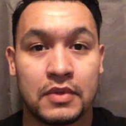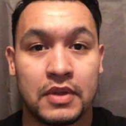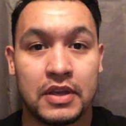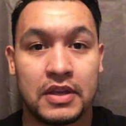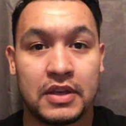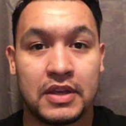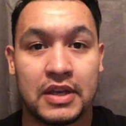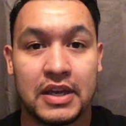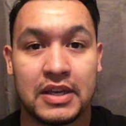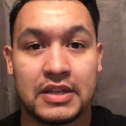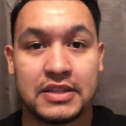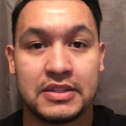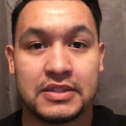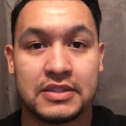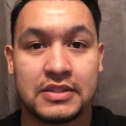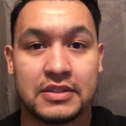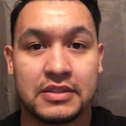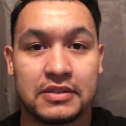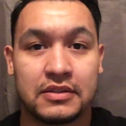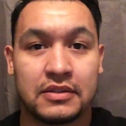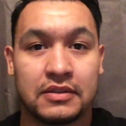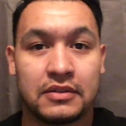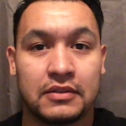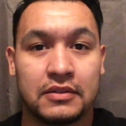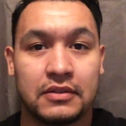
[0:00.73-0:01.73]
Hey
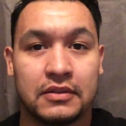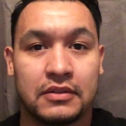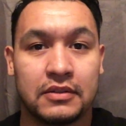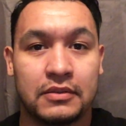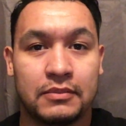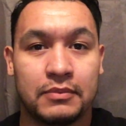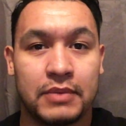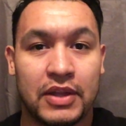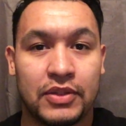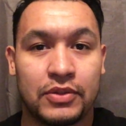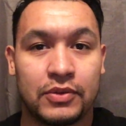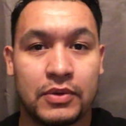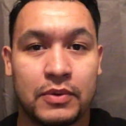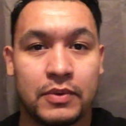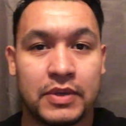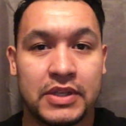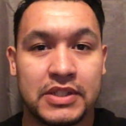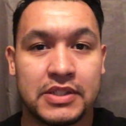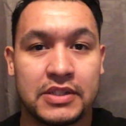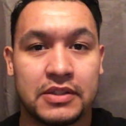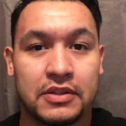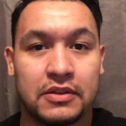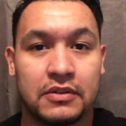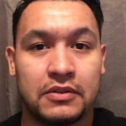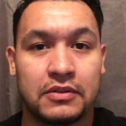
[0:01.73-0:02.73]
guys, about three
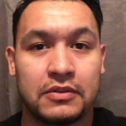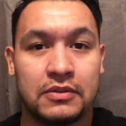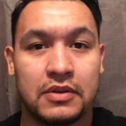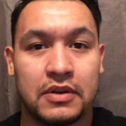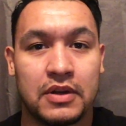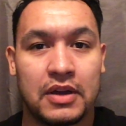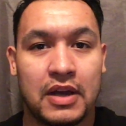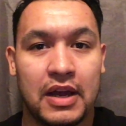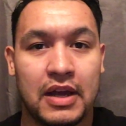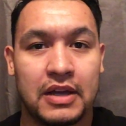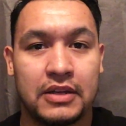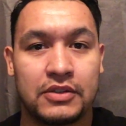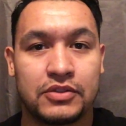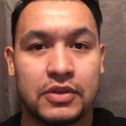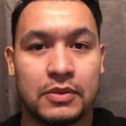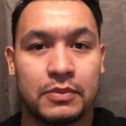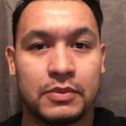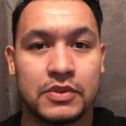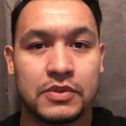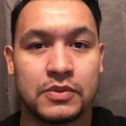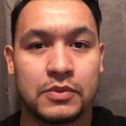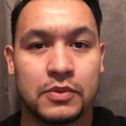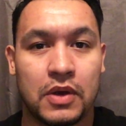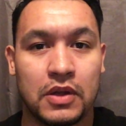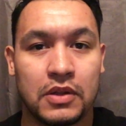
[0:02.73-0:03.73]
weeks ago I had
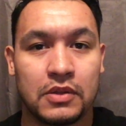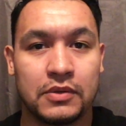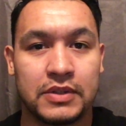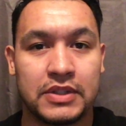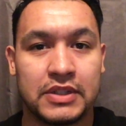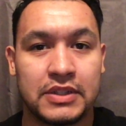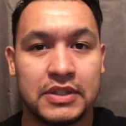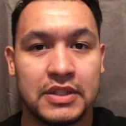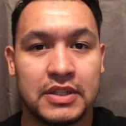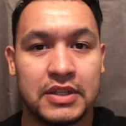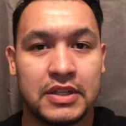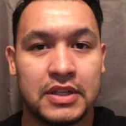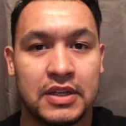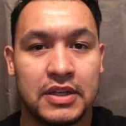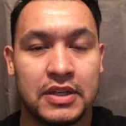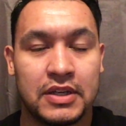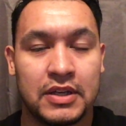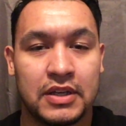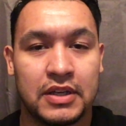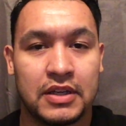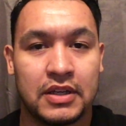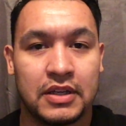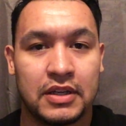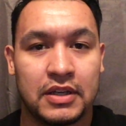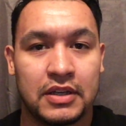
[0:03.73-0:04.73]
trouble swallowing
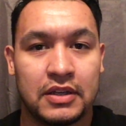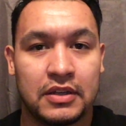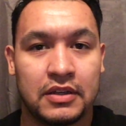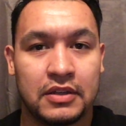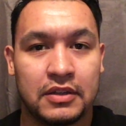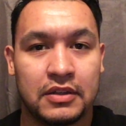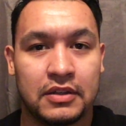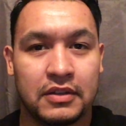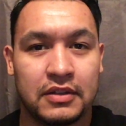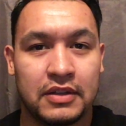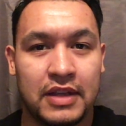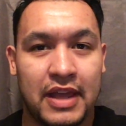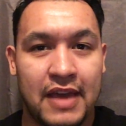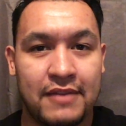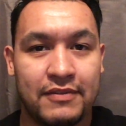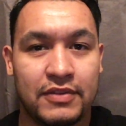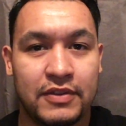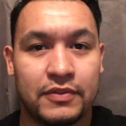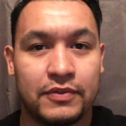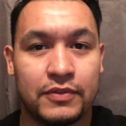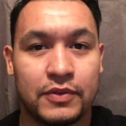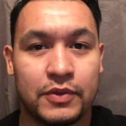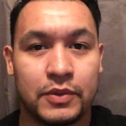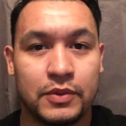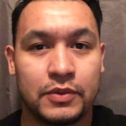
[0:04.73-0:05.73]

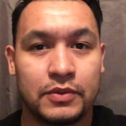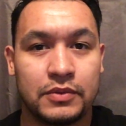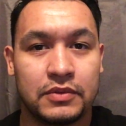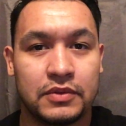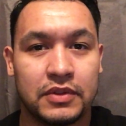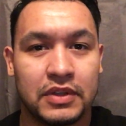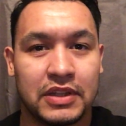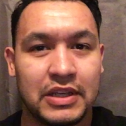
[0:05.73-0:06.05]
heavy food.